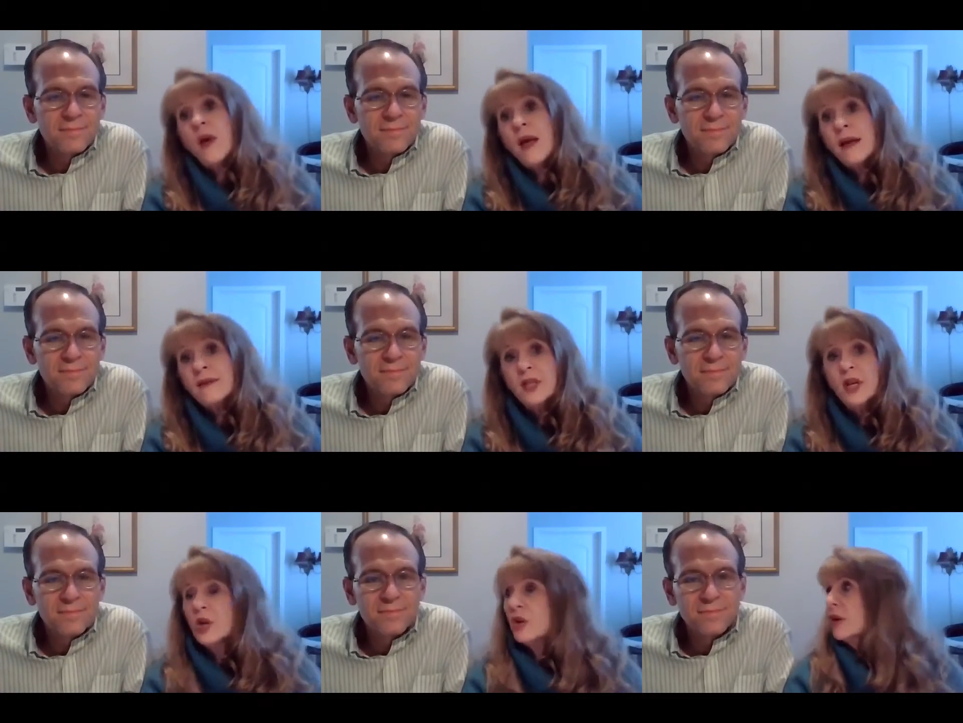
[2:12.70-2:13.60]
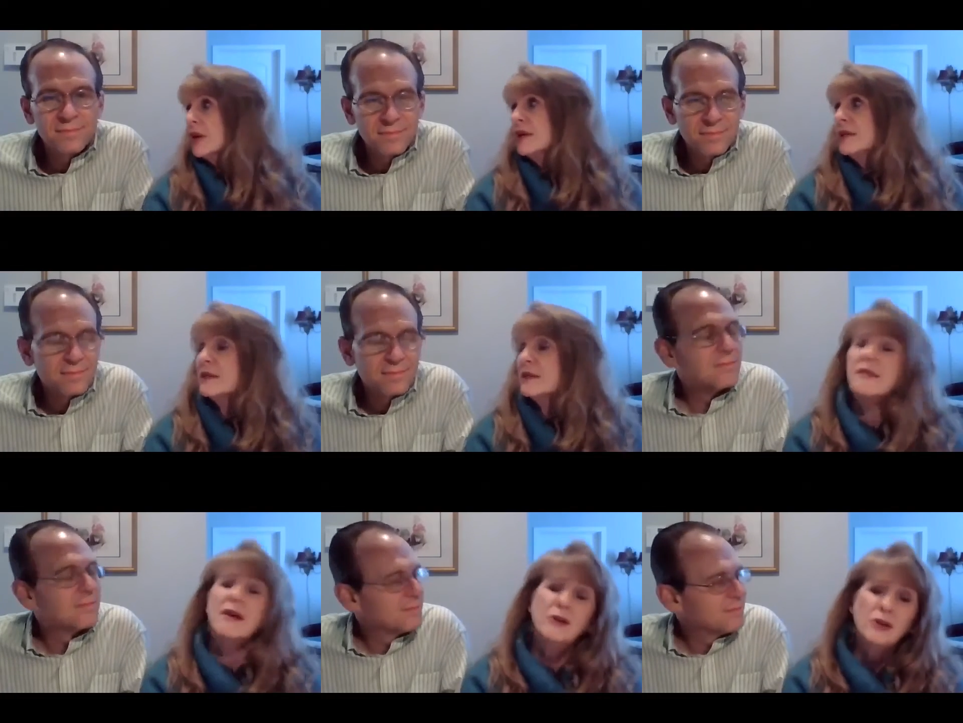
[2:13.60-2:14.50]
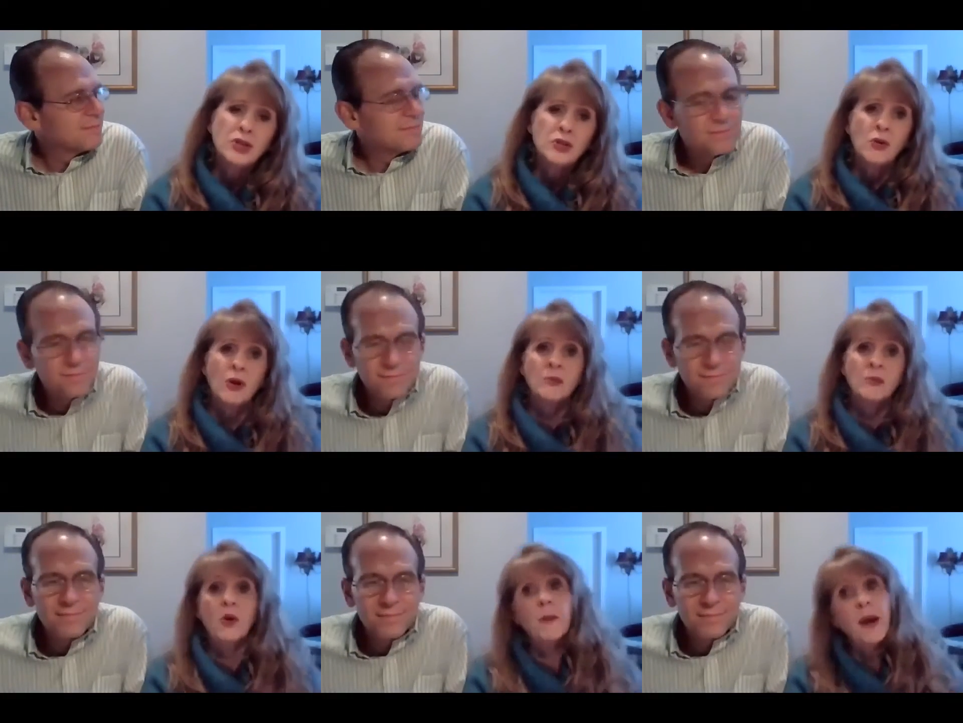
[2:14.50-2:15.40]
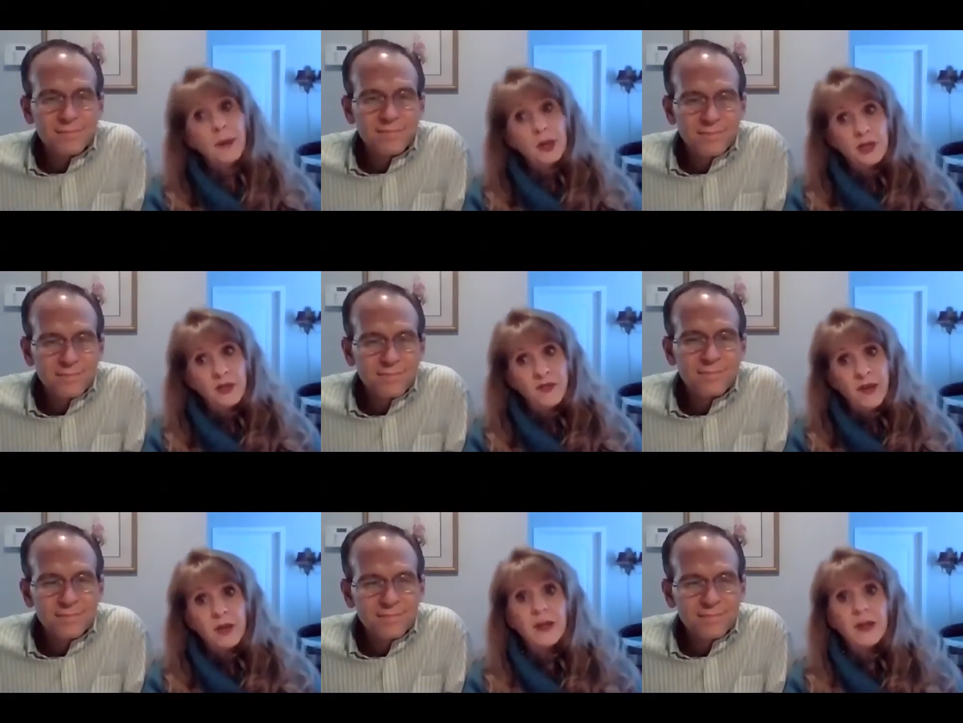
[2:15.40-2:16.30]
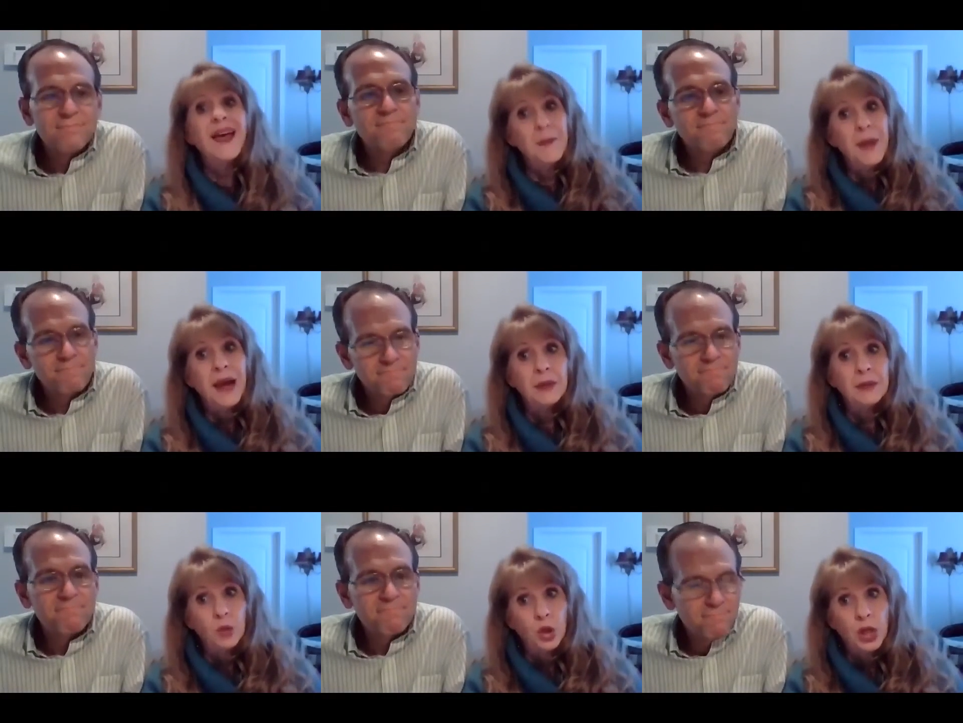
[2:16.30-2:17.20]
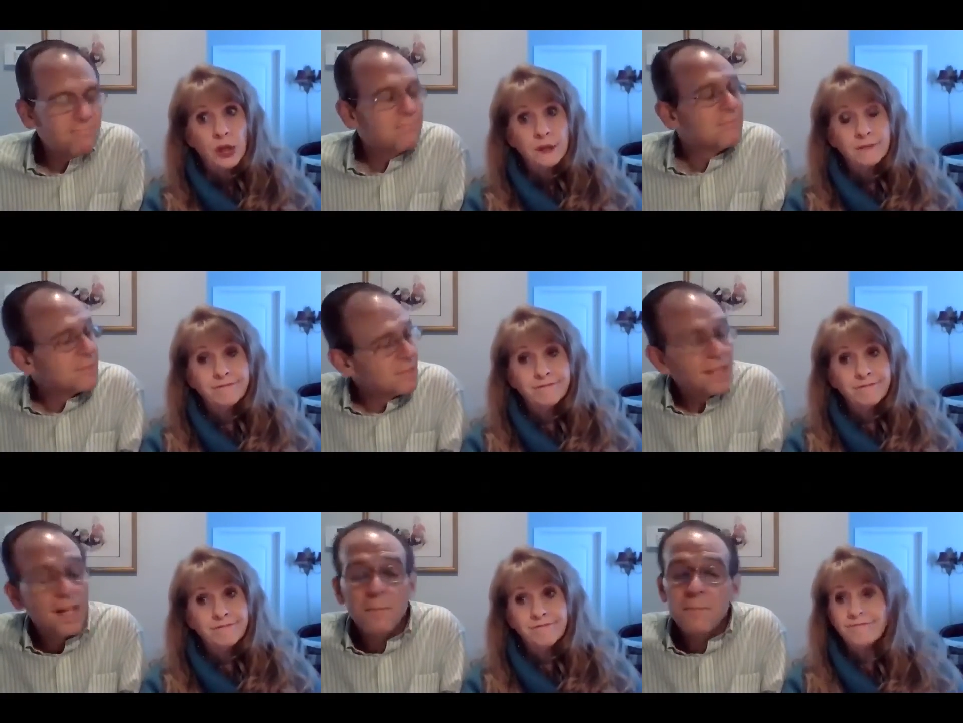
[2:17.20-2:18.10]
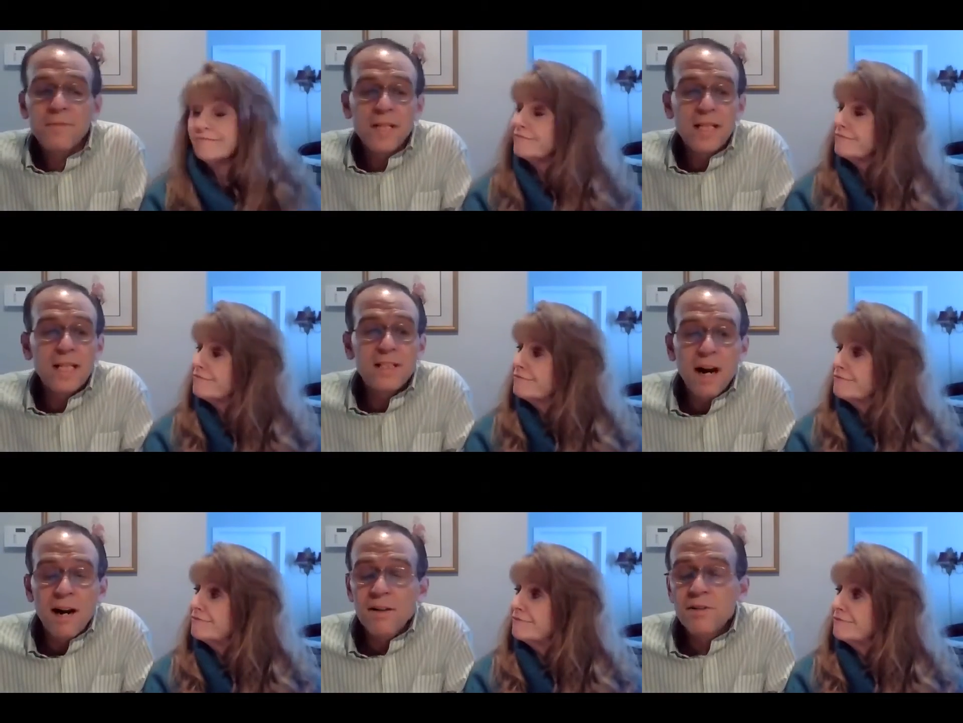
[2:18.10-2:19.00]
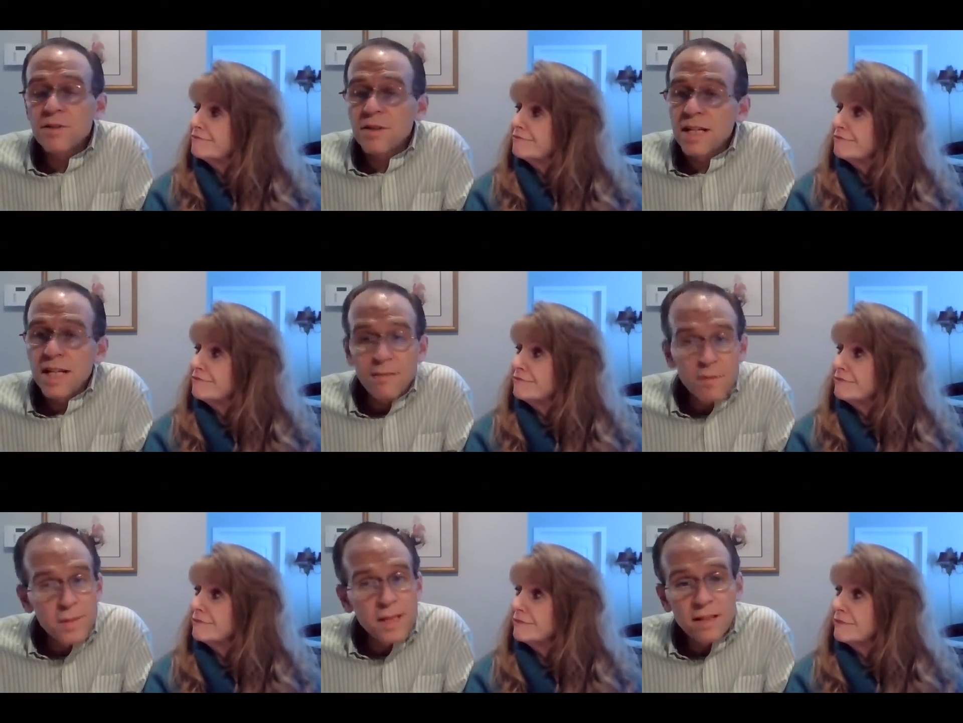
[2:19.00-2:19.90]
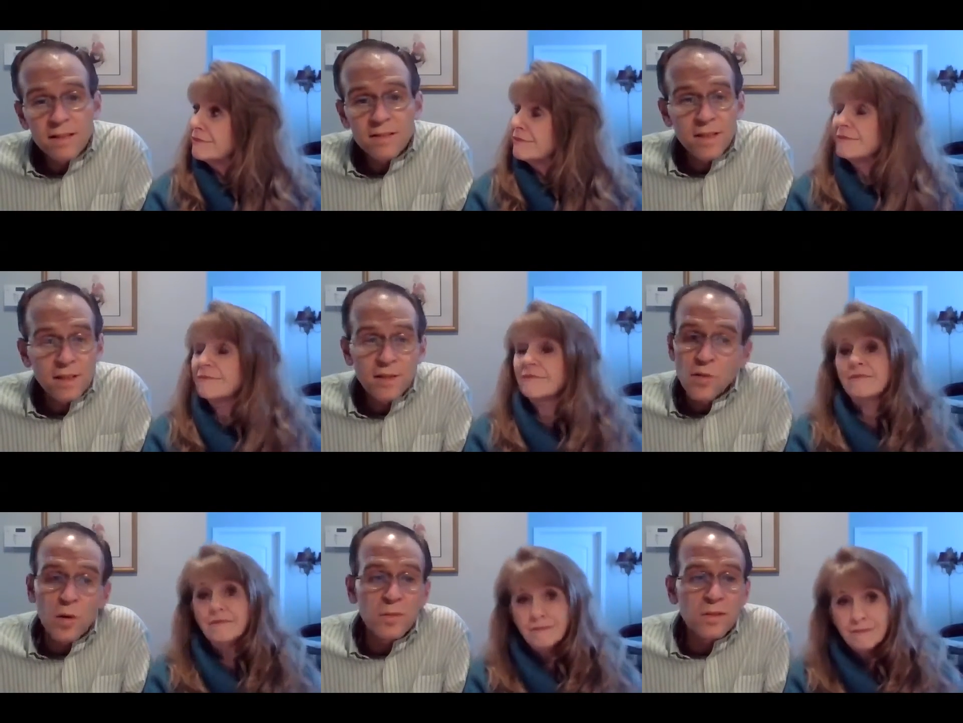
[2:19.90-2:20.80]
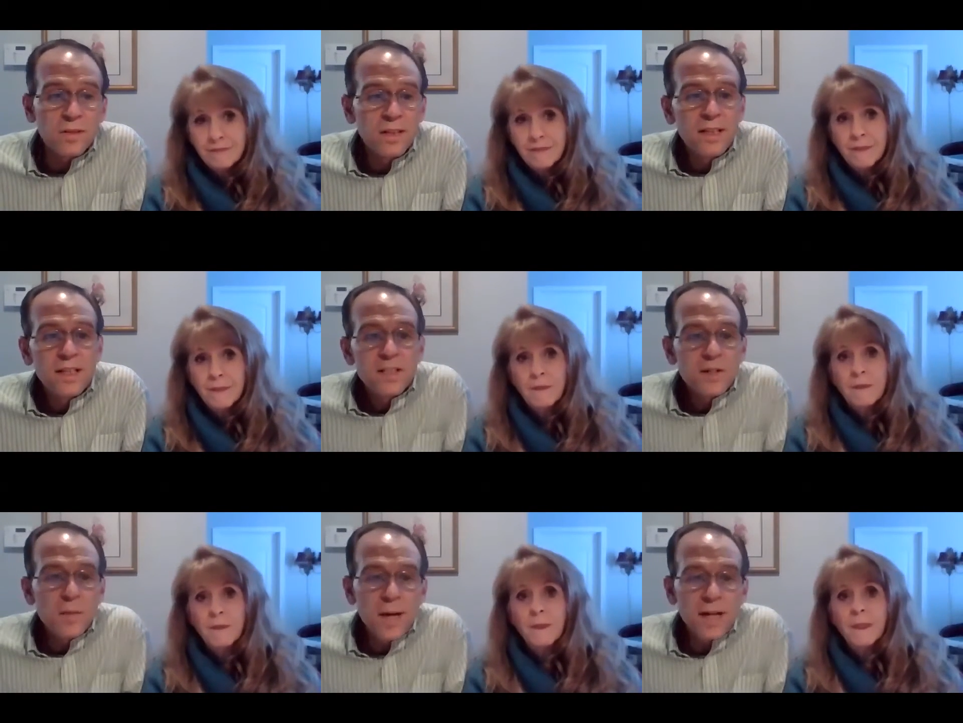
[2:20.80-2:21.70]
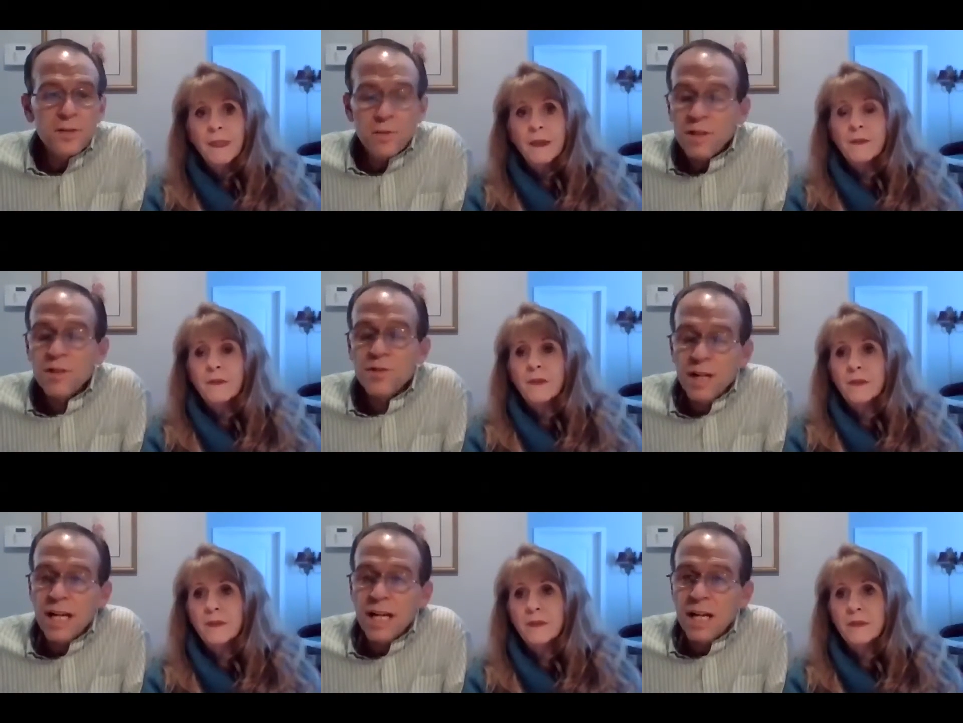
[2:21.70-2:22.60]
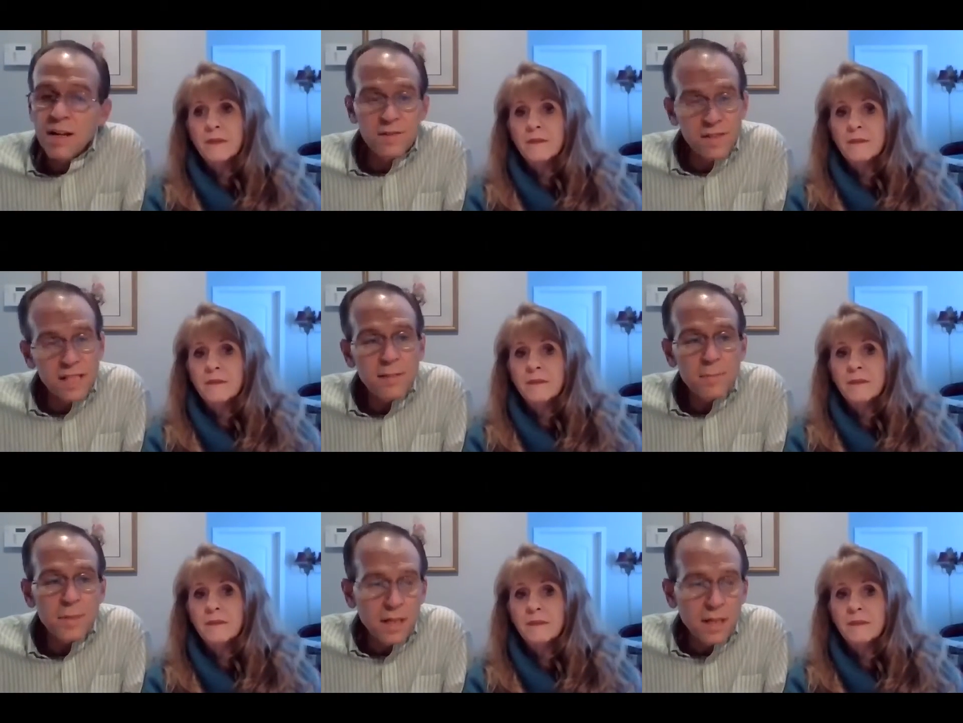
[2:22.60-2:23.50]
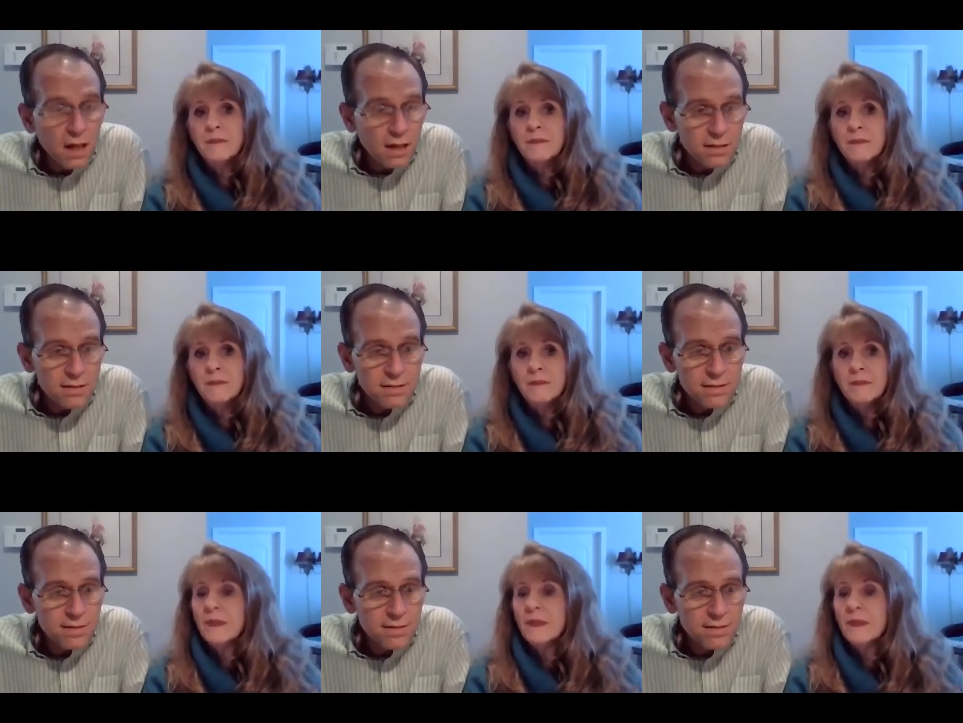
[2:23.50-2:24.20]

Speaker 1: waves, crickets, thunderstorms, or my personal favorite, a babbling brook.
Speaker 2: Feeling tired should never be considered normal. So make sure that you're getting enough sleep because